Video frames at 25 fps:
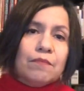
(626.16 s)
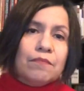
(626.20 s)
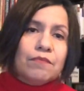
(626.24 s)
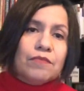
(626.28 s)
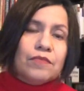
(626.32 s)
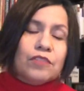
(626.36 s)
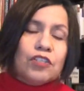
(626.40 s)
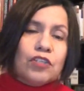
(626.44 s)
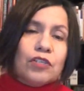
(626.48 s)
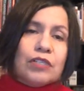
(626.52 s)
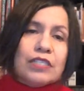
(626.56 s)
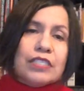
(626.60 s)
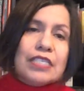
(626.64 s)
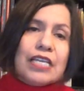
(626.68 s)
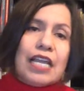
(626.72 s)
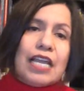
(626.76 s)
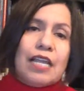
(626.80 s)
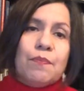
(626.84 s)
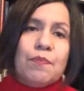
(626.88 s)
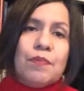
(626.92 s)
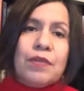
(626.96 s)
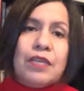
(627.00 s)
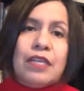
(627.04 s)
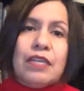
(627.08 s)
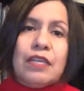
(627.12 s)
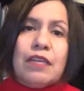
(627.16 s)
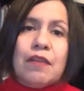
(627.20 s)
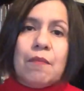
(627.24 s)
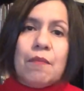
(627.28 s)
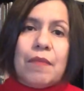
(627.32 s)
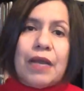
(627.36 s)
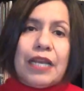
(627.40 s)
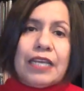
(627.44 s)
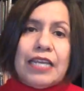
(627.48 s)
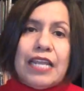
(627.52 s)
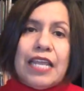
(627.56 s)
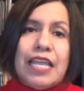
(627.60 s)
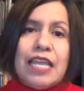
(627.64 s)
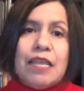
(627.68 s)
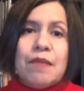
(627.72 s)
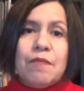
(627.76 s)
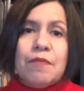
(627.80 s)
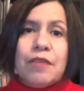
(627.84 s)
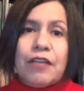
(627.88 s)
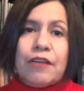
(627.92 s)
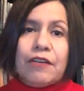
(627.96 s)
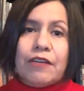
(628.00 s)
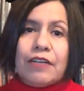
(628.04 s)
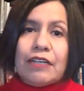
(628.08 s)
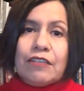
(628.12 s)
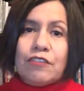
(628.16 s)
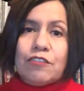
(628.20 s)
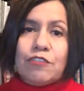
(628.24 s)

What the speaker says: You could type in my name, Karen L.